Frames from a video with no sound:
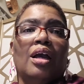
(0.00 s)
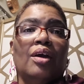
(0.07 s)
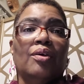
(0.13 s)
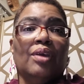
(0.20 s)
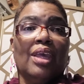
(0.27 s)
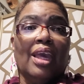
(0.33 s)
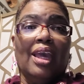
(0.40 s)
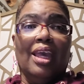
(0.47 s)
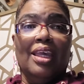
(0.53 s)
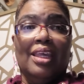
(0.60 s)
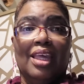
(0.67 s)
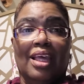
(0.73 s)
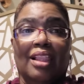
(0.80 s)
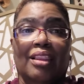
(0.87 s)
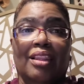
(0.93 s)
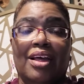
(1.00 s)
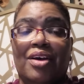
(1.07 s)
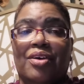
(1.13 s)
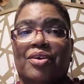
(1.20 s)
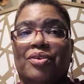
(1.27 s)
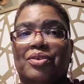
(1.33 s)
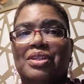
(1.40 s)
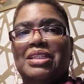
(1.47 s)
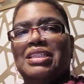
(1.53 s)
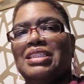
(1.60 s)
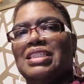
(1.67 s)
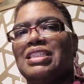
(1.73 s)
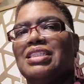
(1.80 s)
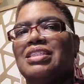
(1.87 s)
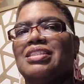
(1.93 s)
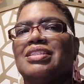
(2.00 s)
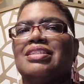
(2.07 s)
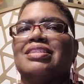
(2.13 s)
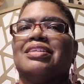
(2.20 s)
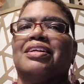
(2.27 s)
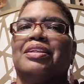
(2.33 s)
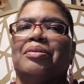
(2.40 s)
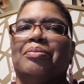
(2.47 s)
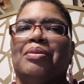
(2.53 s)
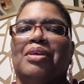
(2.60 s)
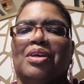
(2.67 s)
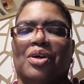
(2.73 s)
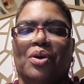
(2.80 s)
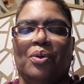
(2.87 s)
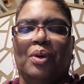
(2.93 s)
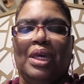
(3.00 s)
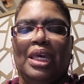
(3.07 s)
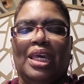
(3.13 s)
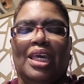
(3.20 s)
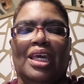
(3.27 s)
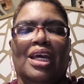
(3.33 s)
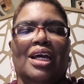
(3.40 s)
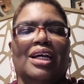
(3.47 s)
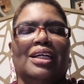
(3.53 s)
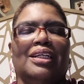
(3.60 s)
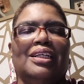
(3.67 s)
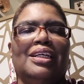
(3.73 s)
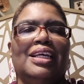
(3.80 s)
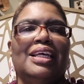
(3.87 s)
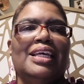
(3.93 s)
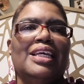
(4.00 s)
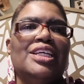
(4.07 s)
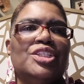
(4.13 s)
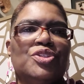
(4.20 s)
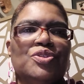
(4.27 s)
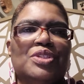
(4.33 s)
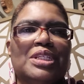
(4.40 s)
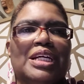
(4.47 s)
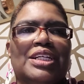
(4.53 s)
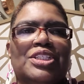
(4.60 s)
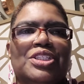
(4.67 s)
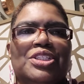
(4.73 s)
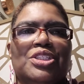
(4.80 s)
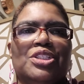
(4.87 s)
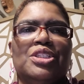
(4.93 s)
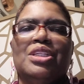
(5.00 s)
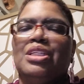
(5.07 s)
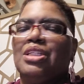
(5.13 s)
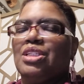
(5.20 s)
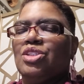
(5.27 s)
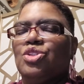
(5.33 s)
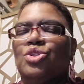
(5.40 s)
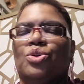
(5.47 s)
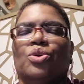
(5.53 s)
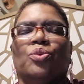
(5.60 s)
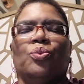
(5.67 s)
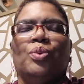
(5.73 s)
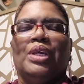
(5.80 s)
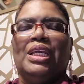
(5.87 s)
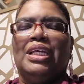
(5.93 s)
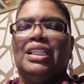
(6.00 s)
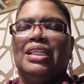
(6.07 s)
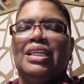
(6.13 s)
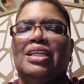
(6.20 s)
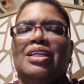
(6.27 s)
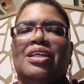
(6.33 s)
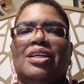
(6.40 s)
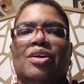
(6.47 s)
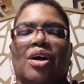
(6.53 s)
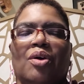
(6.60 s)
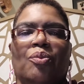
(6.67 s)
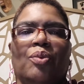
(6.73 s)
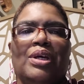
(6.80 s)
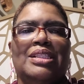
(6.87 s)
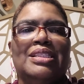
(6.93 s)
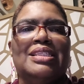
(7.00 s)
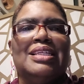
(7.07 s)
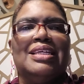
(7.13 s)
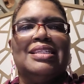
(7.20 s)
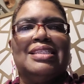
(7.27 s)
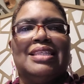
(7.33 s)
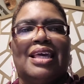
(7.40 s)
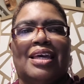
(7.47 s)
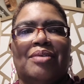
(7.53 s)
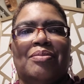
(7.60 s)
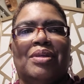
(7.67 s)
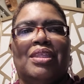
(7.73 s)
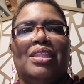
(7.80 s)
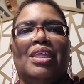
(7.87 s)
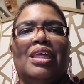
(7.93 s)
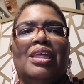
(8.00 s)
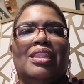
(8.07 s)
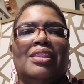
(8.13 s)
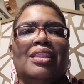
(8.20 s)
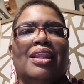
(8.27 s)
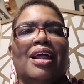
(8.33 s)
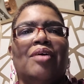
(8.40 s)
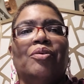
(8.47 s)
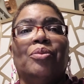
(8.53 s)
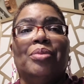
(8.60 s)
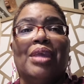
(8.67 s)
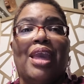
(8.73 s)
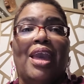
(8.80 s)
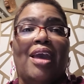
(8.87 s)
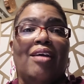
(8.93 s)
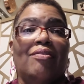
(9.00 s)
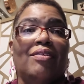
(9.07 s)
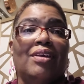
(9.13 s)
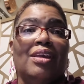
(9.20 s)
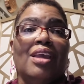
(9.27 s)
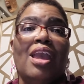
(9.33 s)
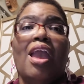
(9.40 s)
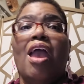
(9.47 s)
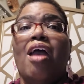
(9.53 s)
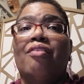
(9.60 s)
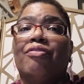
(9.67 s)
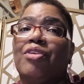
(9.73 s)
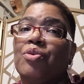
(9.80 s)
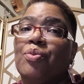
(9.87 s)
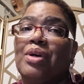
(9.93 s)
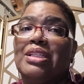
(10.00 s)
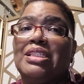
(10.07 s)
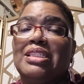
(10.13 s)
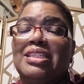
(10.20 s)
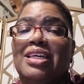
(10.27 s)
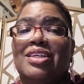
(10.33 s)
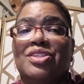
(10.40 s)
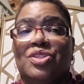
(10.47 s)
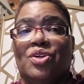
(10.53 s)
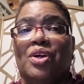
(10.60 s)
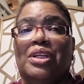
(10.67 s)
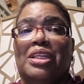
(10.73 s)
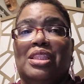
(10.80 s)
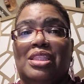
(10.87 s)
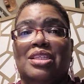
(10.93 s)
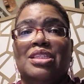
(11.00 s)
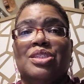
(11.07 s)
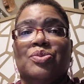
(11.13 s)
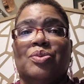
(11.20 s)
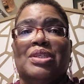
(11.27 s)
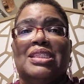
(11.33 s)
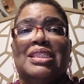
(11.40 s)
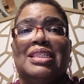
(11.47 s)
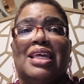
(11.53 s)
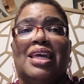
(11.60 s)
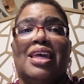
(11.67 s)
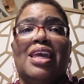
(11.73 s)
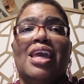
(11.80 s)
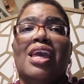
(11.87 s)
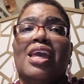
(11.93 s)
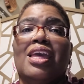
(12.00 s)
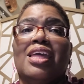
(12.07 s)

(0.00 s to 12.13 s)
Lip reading: Okay, hello. This is just going to be a quick introduction to a weekly Wednesday segment that I will be having every Wednesday starting this Wednesday.